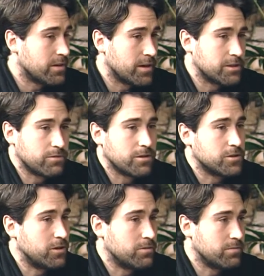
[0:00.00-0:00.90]
as far as
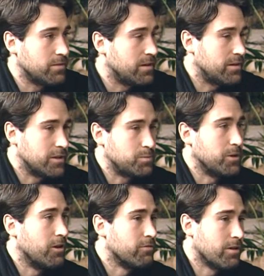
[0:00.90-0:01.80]
the
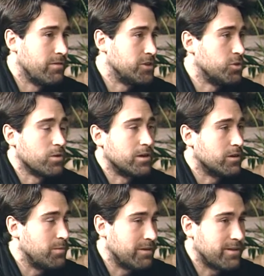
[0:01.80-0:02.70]
spillover of it. Jordan
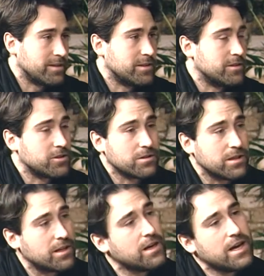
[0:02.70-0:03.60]
could be affected.
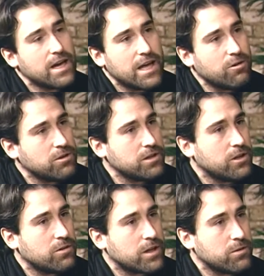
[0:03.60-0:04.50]
Turkey, it would
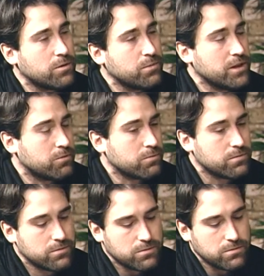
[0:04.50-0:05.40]
it could completely.
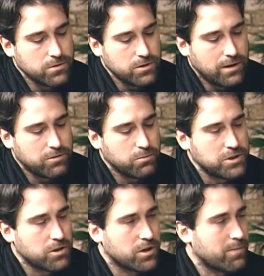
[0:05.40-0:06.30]
You have to
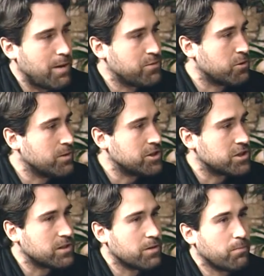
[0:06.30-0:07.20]
redraw the map for the region,
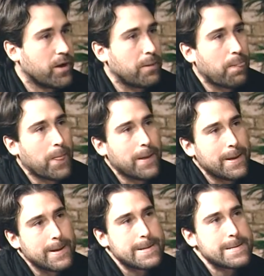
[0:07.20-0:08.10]
but
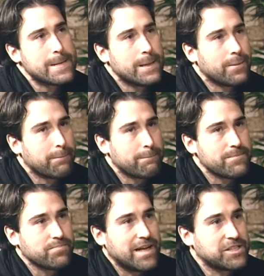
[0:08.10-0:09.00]

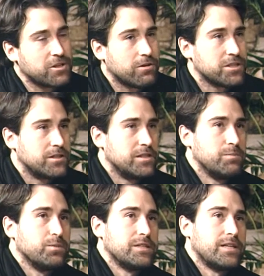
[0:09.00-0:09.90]
that's all to
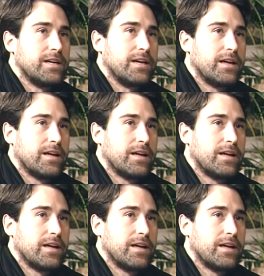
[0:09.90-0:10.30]
simply say